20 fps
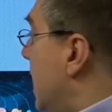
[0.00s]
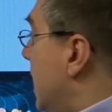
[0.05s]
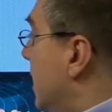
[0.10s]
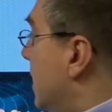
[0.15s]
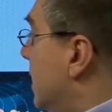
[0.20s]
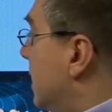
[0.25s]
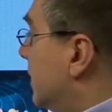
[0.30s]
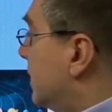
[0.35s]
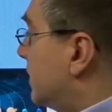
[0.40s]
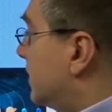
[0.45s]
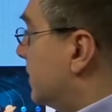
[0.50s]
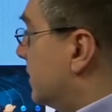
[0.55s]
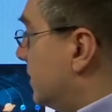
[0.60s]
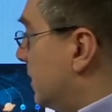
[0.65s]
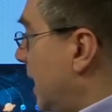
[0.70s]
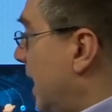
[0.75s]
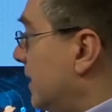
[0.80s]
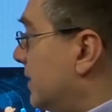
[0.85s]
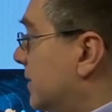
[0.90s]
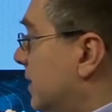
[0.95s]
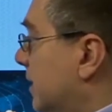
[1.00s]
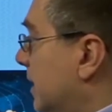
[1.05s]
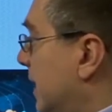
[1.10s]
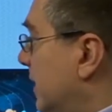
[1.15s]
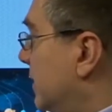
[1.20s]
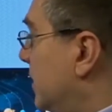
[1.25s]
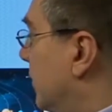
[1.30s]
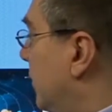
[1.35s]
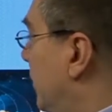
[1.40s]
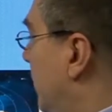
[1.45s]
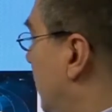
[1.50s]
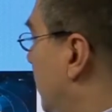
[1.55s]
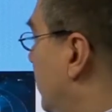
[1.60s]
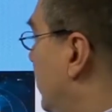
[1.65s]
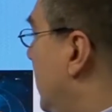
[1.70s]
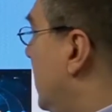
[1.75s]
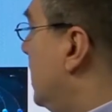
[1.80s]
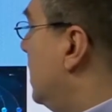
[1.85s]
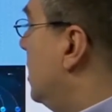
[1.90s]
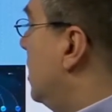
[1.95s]
This lesson, lesson
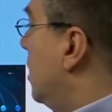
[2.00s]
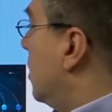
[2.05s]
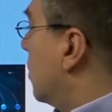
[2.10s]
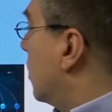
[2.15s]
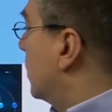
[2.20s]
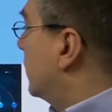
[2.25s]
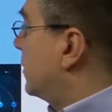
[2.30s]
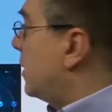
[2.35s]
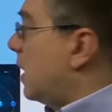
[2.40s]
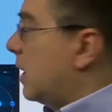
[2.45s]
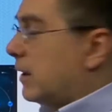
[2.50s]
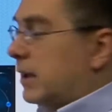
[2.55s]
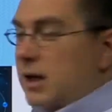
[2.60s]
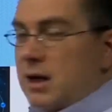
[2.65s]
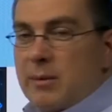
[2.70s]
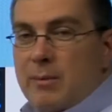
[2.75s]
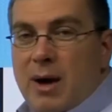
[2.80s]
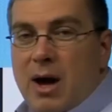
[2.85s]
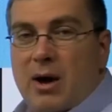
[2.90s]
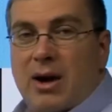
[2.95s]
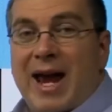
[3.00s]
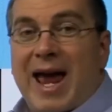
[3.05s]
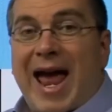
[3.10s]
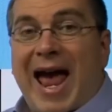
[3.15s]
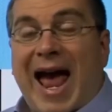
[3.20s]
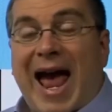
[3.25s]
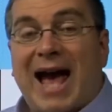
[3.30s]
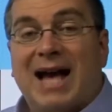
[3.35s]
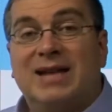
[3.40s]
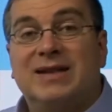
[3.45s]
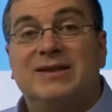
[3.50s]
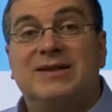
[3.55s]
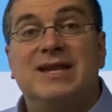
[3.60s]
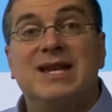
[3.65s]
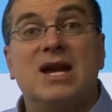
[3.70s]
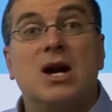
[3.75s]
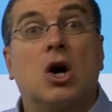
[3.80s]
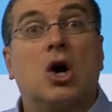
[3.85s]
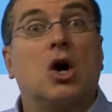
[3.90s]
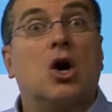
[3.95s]
15, we're talking about as
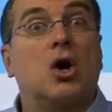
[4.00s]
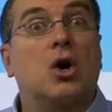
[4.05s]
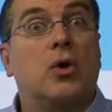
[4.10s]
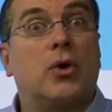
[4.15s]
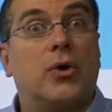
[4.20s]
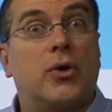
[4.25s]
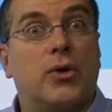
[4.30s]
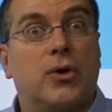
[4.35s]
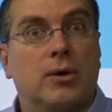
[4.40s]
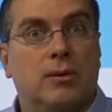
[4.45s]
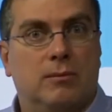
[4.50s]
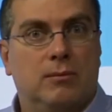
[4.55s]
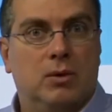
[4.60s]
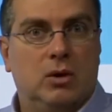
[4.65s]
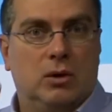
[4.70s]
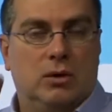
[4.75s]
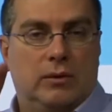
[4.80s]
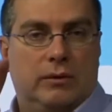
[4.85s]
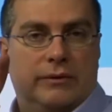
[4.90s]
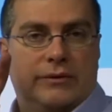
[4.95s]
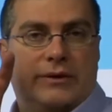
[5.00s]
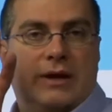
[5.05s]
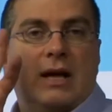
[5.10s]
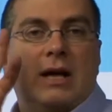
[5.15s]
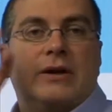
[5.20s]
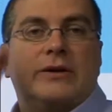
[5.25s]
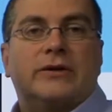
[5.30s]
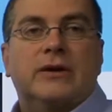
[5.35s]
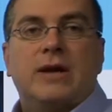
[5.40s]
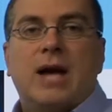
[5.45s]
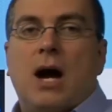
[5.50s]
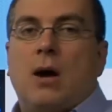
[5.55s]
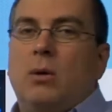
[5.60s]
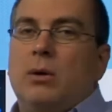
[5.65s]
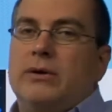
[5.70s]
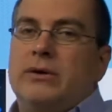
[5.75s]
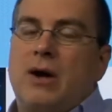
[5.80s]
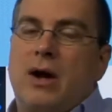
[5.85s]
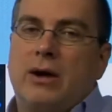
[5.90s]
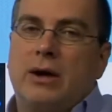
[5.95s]
the earth moves. So now
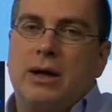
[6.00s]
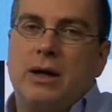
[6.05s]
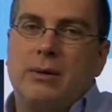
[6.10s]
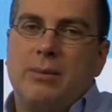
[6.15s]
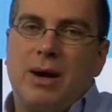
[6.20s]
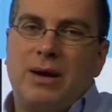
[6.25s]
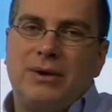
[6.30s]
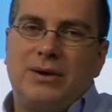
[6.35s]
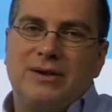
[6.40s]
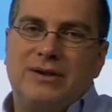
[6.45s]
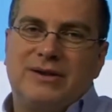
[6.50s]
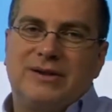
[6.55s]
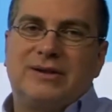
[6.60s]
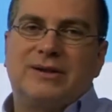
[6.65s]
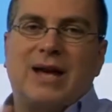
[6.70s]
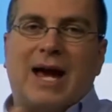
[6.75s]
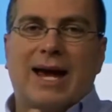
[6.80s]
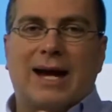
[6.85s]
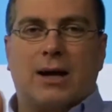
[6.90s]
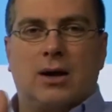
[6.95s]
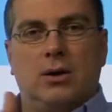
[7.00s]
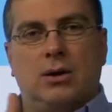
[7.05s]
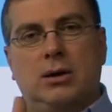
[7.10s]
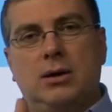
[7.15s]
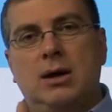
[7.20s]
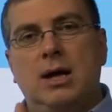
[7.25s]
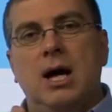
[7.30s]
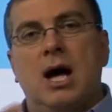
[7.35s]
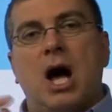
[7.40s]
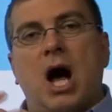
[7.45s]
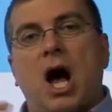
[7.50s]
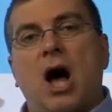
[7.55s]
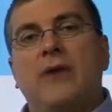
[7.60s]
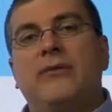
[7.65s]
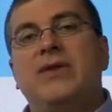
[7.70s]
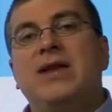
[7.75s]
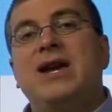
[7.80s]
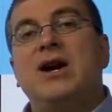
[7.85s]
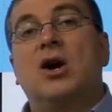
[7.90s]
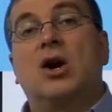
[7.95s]
we're talking about the cycle
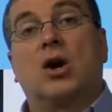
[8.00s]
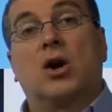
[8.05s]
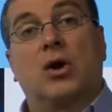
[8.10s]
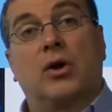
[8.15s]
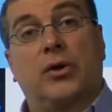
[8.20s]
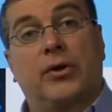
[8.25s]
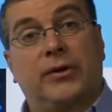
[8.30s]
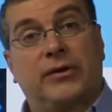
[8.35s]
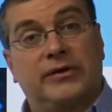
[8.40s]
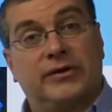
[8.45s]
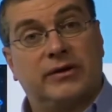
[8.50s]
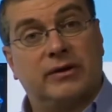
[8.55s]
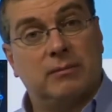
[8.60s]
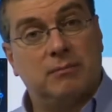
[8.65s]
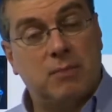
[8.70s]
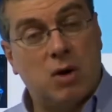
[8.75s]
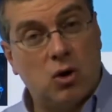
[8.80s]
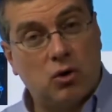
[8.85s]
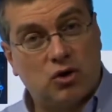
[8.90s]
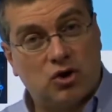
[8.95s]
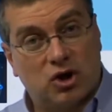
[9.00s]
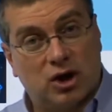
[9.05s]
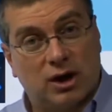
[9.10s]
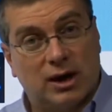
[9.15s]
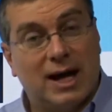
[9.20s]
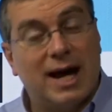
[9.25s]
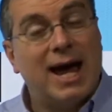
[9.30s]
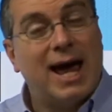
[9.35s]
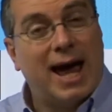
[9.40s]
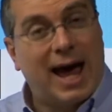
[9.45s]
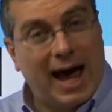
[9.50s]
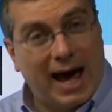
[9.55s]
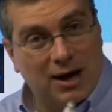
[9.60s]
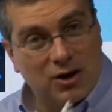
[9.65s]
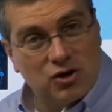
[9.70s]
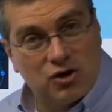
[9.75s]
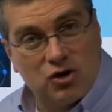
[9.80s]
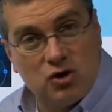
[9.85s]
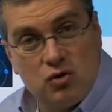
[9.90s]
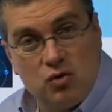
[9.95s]
of the earth's motion.
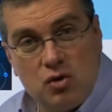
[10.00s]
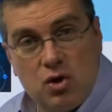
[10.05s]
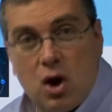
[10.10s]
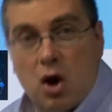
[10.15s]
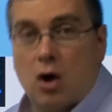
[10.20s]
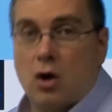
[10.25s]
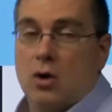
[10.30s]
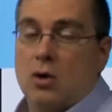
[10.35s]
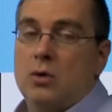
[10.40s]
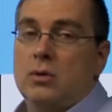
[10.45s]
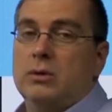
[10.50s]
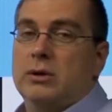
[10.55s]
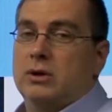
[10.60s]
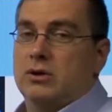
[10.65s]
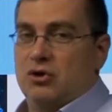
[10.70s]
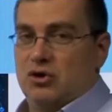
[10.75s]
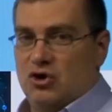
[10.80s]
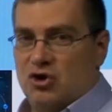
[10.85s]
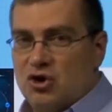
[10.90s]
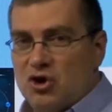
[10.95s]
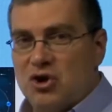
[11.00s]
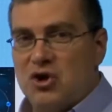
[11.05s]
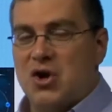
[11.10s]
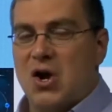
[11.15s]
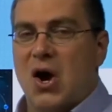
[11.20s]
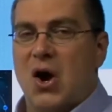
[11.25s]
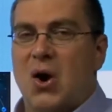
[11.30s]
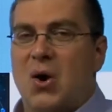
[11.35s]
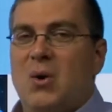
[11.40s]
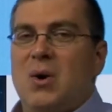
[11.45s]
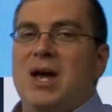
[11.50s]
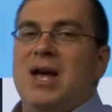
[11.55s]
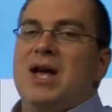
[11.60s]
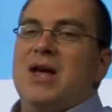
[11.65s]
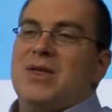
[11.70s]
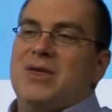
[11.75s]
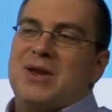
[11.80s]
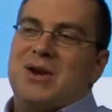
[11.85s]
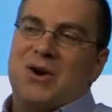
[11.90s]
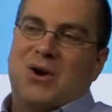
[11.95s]
As you know, you should know,
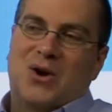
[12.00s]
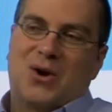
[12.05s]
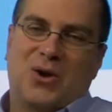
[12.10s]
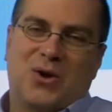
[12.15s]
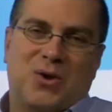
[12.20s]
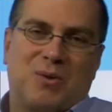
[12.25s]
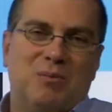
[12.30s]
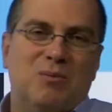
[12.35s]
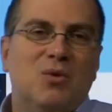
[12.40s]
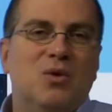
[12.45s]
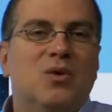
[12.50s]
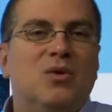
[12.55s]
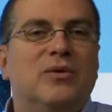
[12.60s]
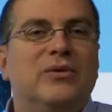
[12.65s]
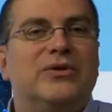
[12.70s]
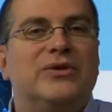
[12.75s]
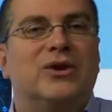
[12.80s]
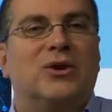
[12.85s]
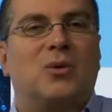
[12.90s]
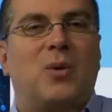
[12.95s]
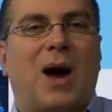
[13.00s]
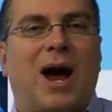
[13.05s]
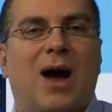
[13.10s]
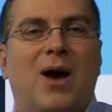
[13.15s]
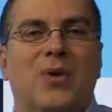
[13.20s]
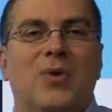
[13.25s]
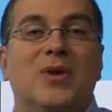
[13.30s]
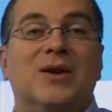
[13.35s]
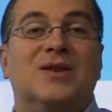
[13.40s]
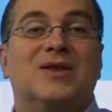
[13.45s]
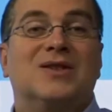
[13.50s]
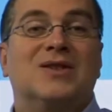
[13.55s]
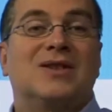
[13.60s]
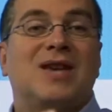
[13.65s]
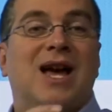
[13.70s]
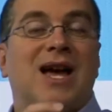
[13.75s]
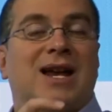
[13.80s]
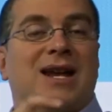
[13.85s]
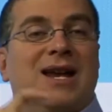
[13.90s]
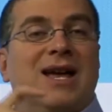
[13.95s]
the earth moves around the
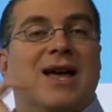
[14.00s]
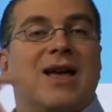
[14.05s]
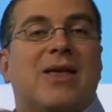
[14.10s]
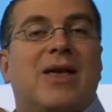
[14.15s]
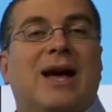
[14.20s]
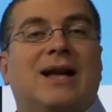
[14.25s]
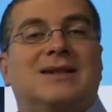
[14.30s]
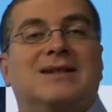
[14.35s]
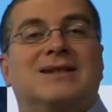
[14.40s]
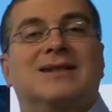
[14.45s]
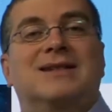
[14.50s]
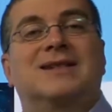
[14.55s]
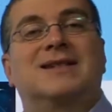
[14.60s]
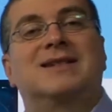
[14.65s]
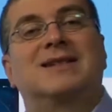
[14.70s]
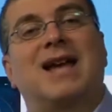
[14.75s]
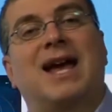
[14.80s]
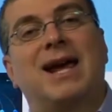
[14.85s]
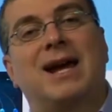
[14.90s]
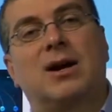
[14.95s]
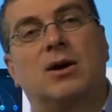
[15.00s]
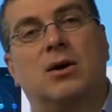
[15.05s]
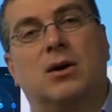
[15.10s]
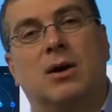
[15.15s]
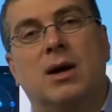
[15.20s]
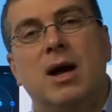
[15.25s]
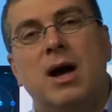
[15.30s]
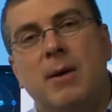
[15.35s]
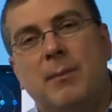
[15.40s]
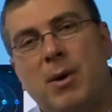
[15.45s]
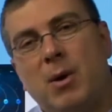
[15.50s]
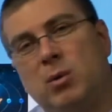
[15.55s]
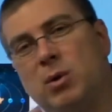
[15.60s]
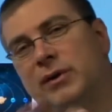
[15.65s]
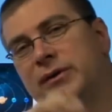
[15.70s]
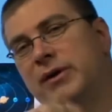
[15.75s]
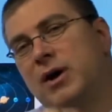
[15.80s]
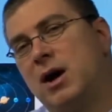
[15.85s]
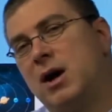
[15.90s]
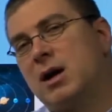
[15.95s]
sun. That's a cycle. But
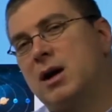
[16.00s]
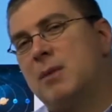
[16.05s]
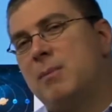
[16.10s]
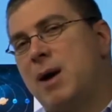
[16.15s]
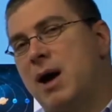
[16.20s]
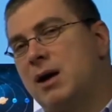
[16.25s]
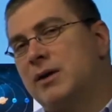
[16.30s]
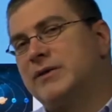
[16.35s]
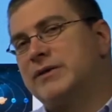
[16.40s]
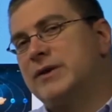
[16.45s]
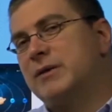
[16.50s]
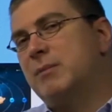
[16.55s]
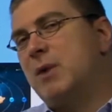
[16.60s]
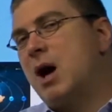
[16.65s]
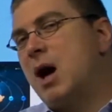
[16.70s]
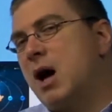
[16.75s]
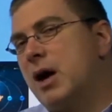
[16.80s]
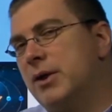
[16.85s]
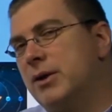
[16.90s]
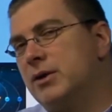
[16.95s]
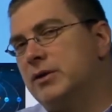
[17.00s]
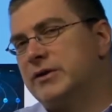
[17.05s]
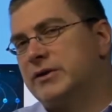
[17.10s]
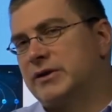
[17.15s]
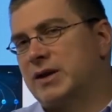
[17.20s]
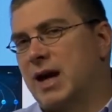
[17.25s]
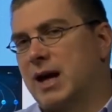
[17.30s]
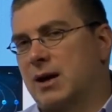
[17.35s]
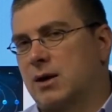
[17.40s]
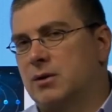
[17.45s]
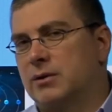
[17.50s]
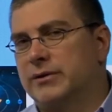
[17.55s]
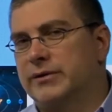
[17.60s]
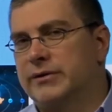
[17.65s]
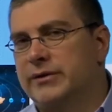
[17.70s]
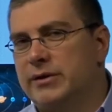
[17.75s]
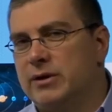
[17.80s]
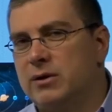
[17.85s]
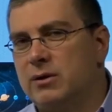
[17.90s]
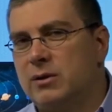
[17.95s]
we'll talk about some other
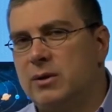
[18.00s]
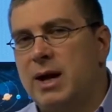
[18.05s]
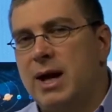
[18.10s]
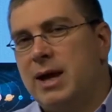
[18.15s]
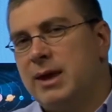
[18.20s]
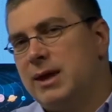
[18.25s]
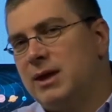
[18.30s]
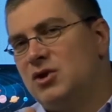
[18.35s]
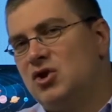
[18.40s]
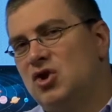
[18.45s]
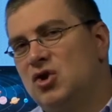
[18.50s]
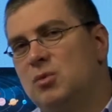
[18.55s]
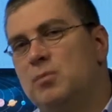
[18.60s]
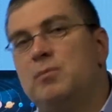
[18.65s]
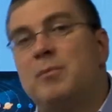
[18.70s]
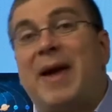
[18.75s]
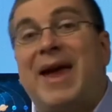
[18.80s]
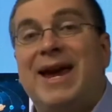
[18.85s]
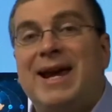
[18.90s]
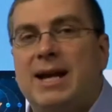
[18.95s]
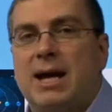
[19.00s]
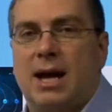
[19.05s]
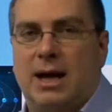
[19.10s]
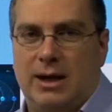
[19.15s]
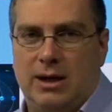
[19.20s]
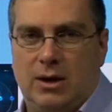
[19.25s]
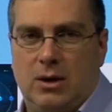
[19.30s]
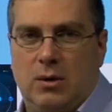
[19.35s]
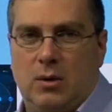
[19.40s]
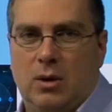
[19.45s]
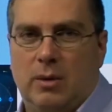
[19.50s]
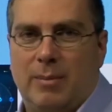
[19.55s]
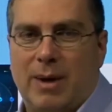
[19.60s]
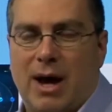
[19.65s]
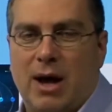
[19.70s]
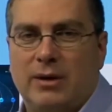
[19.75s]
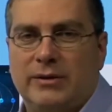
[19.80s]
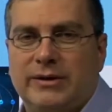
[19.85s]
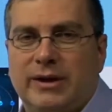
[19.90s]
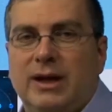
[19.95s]
cycles too that you may not know
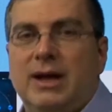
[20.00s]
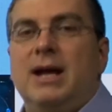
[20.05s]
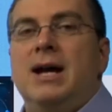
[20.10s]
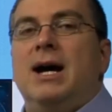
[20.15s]
about